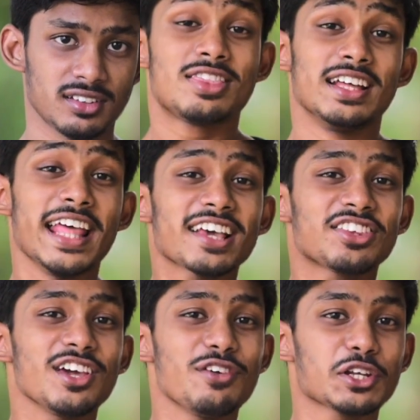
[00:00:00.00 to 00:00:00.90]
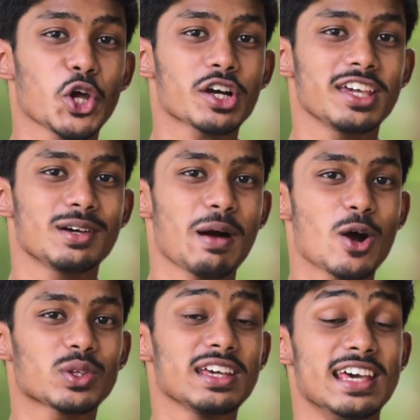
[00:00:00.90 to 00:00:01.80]
The next thing we are talking
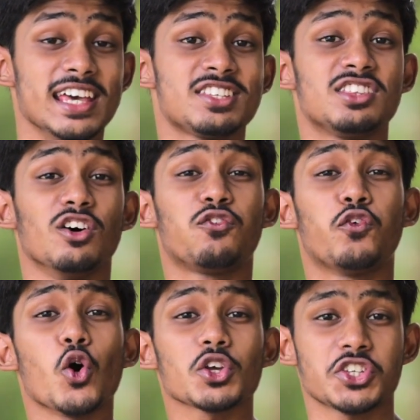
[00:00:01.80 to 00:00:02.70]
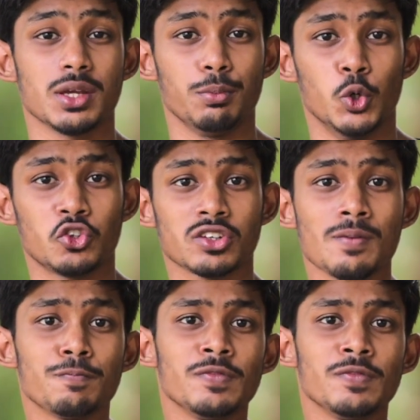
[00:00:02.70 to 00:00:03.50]
about is the focusing modes.